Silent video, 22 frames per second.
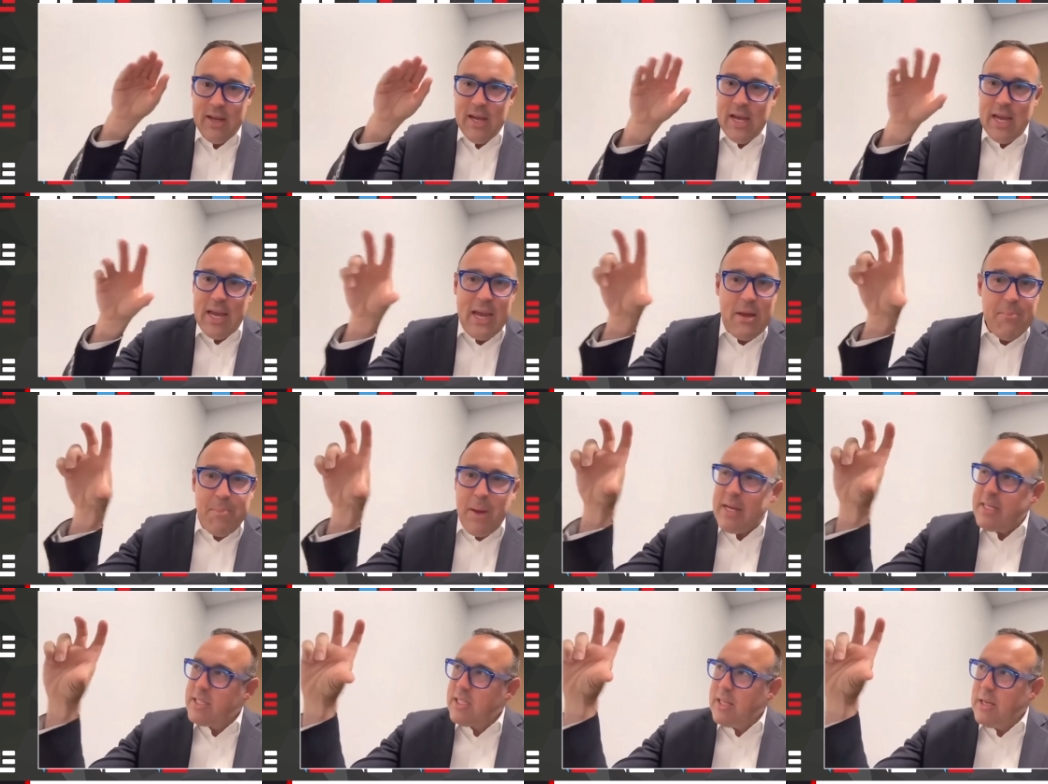He
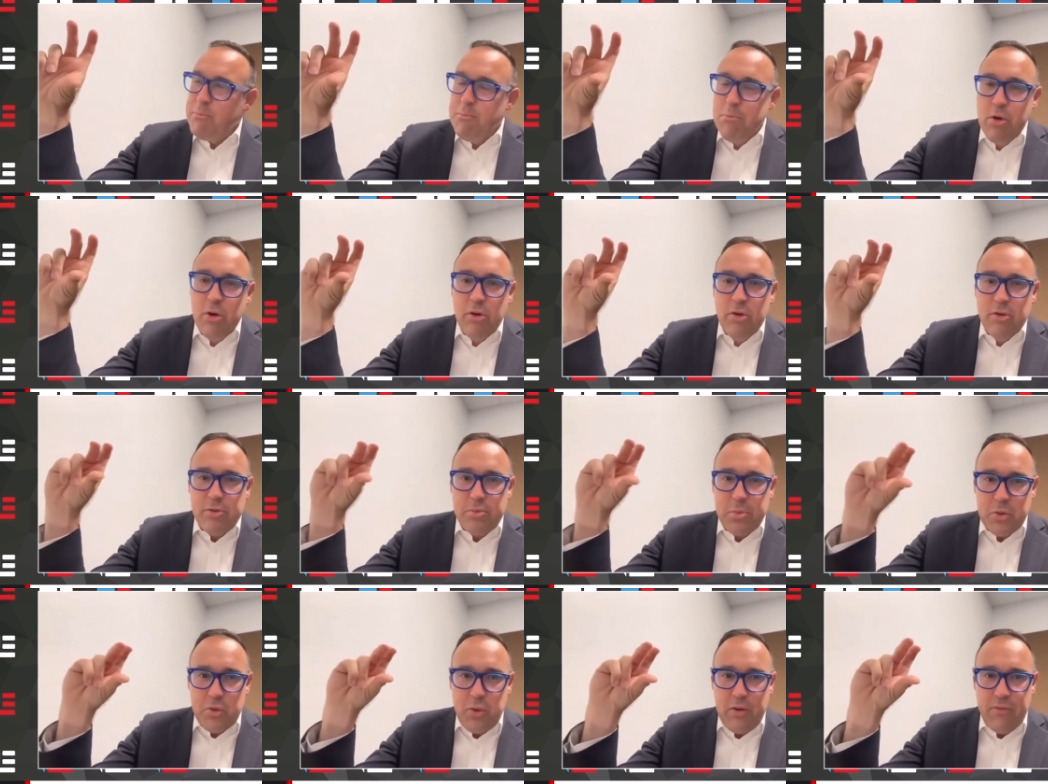basically moves
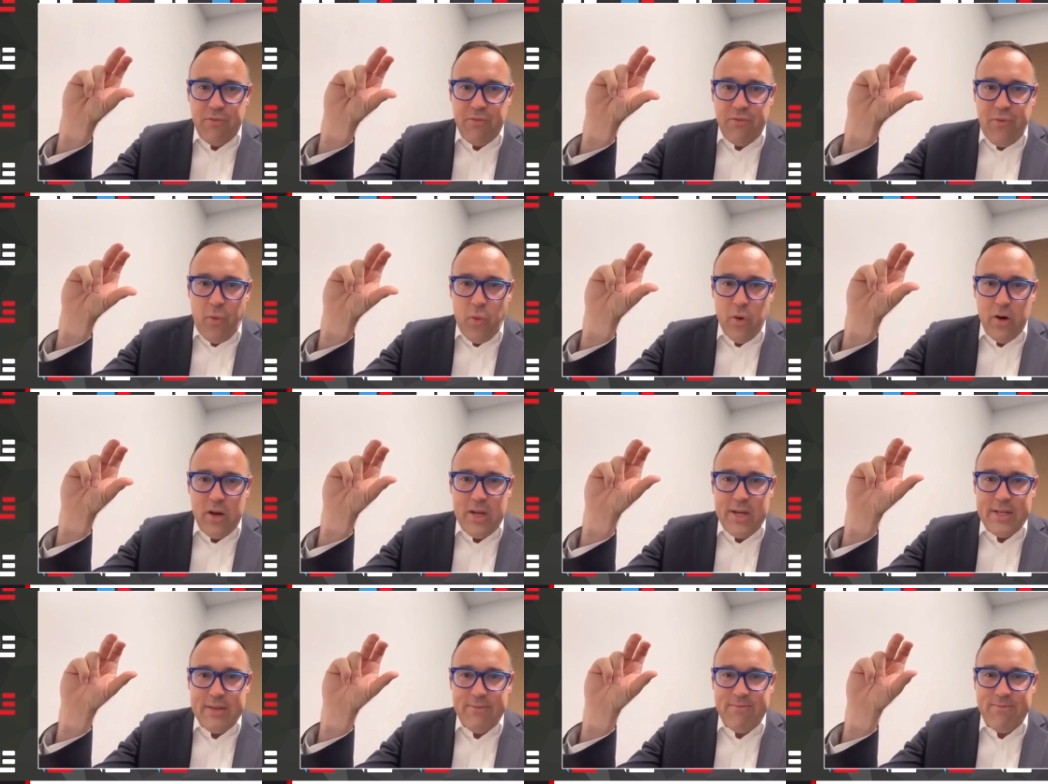between
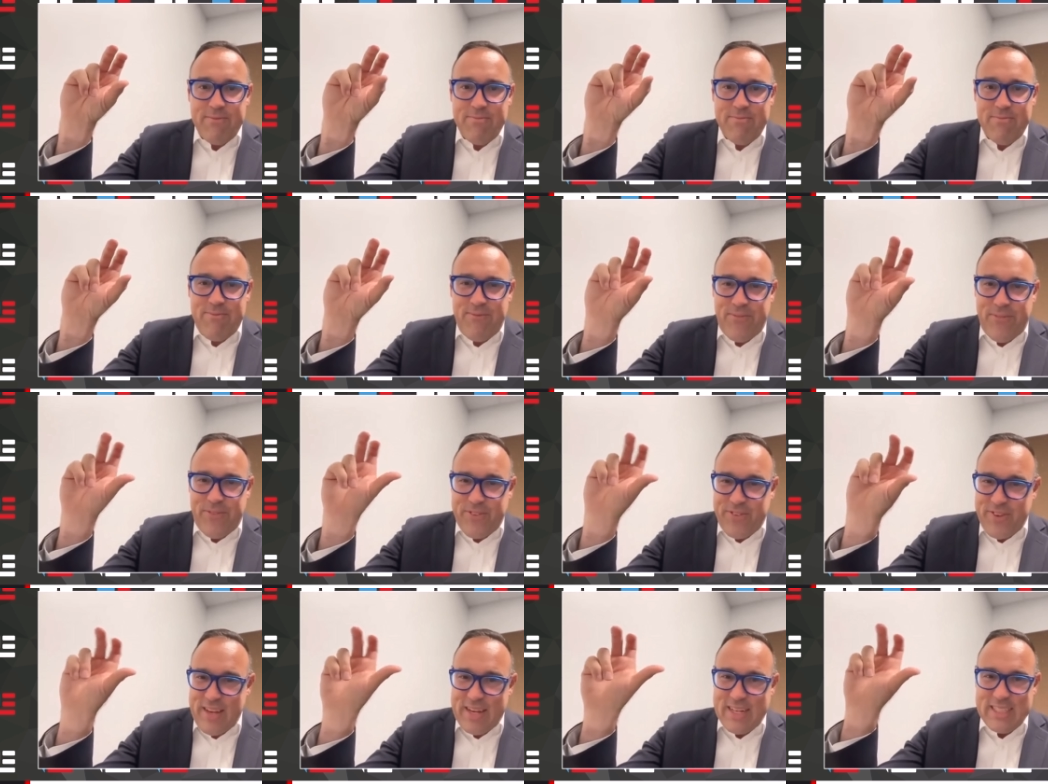
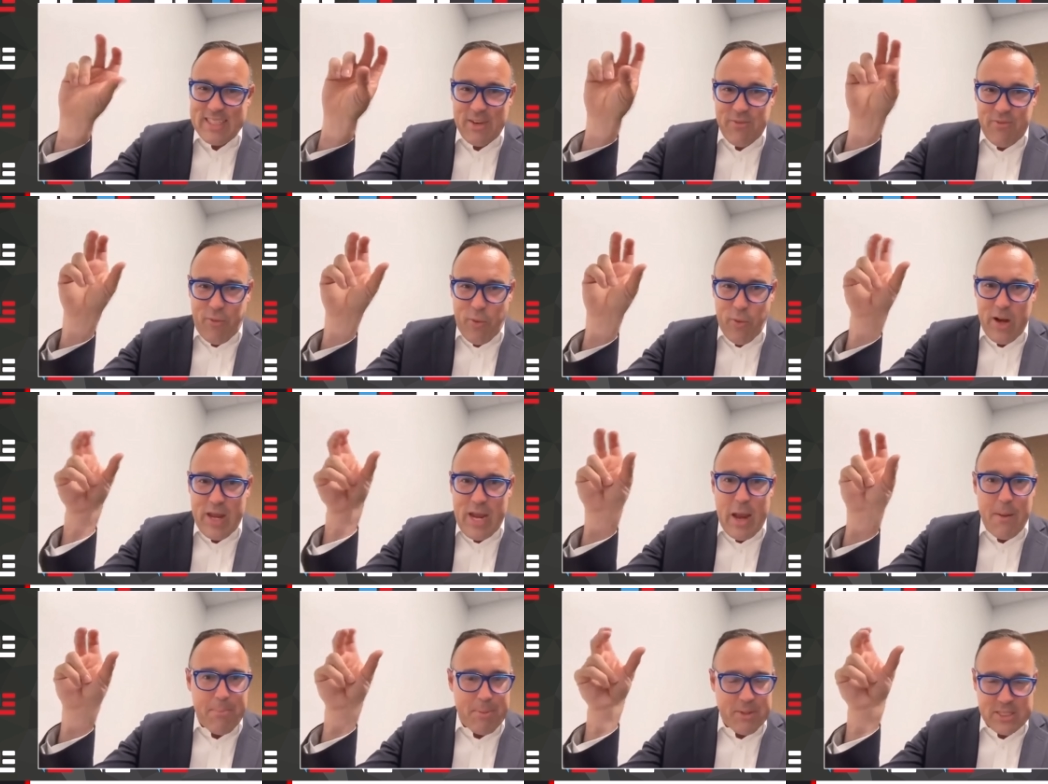46 and
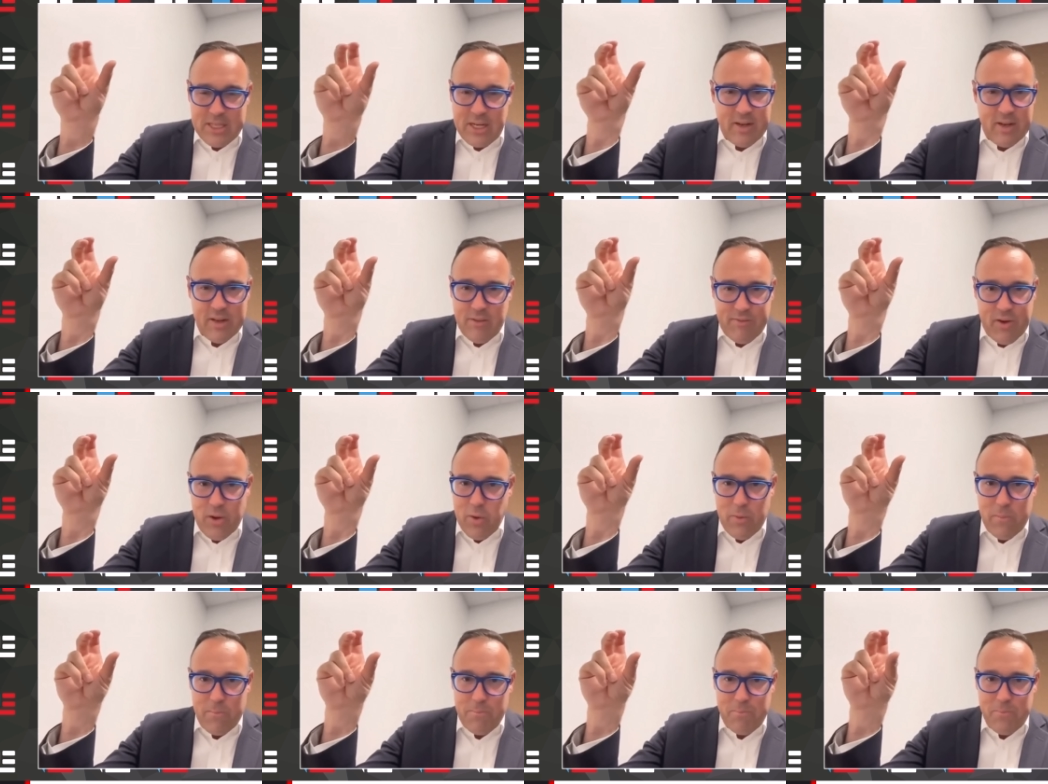48% of the
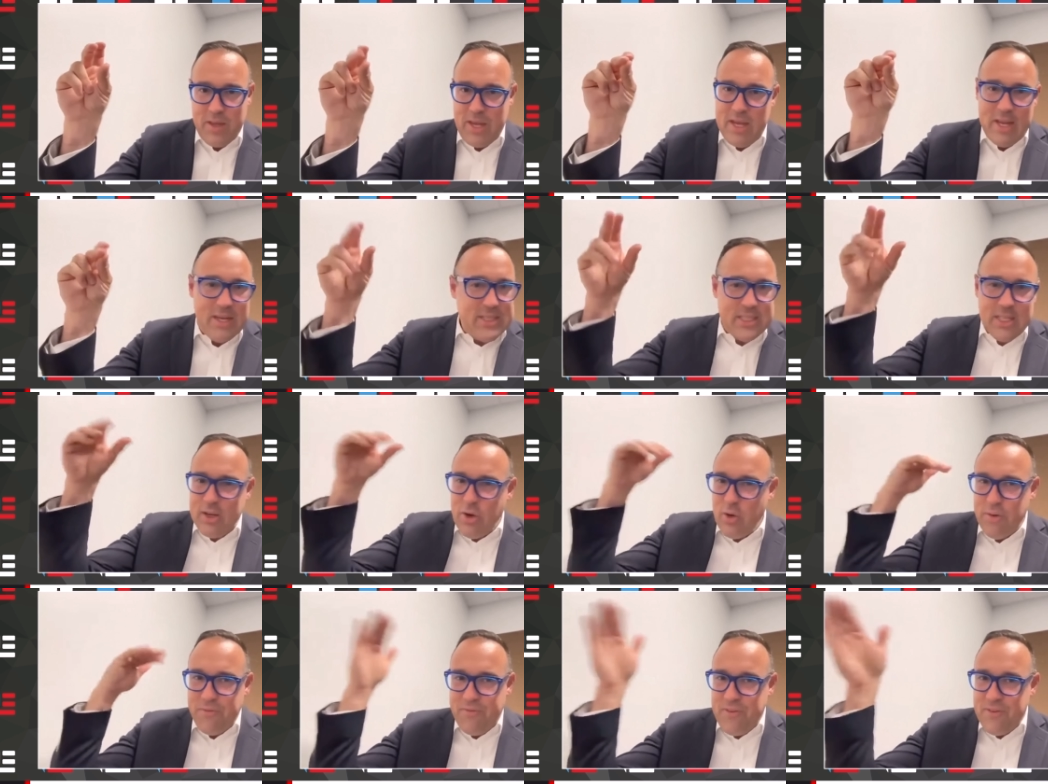vote. He doesn't
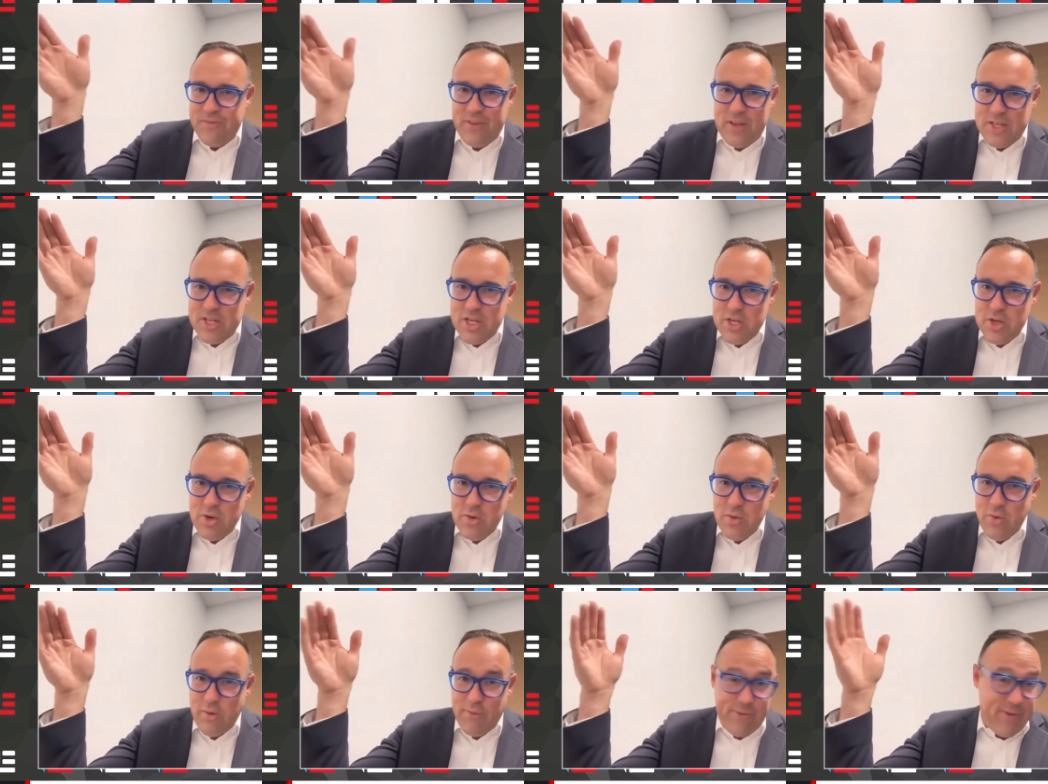go to
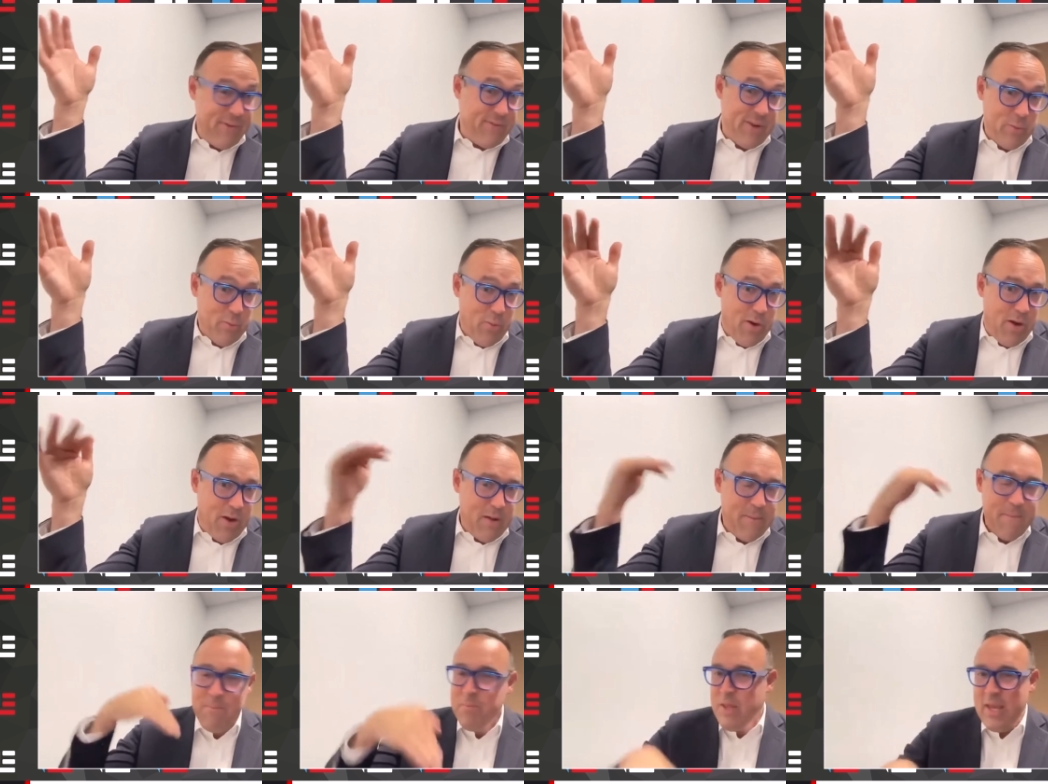52 or 51.